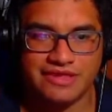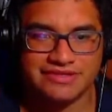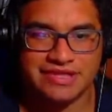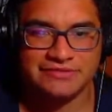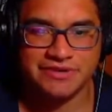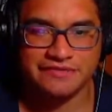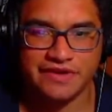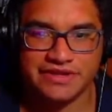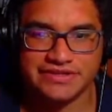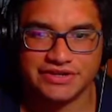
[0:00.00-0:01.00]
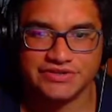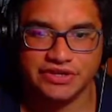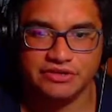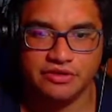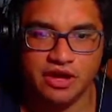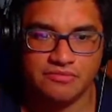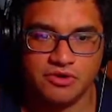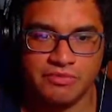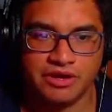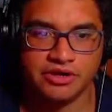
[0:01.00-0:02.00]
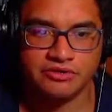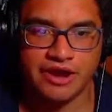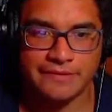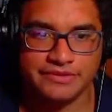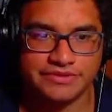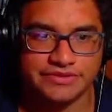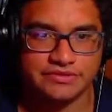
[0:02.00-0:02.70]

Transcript: that's pretty fast, actually. Oh, more Metal Gear Rabbids.